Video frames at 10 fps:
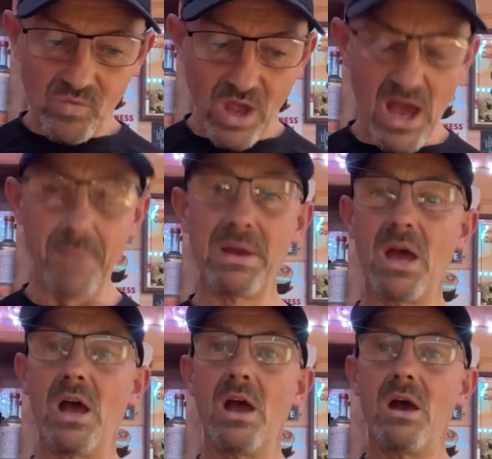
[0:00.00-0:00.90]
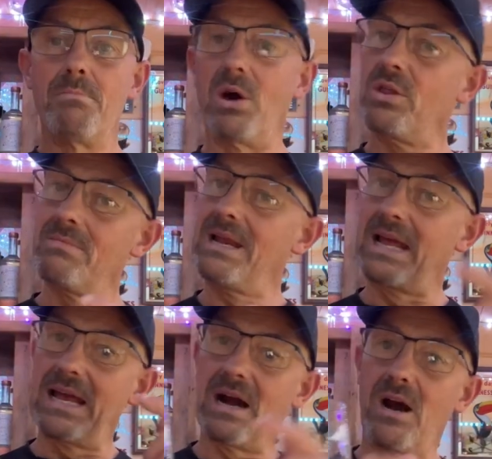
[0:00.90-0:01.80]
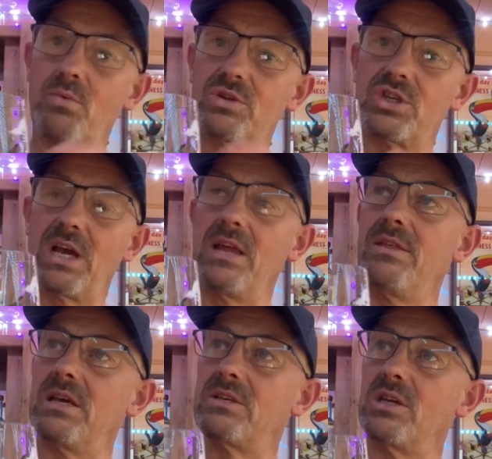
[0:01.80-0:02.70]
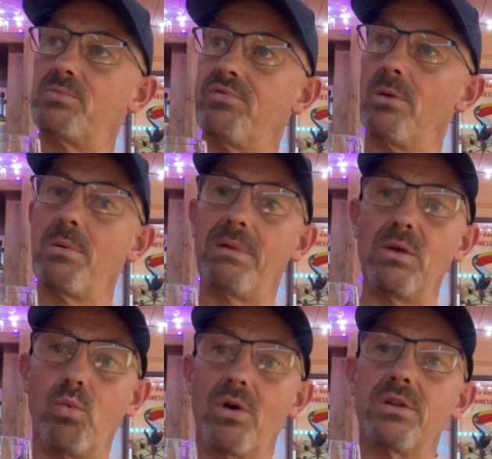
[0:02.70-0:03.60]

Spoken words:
But at the minute, I would say this is probably one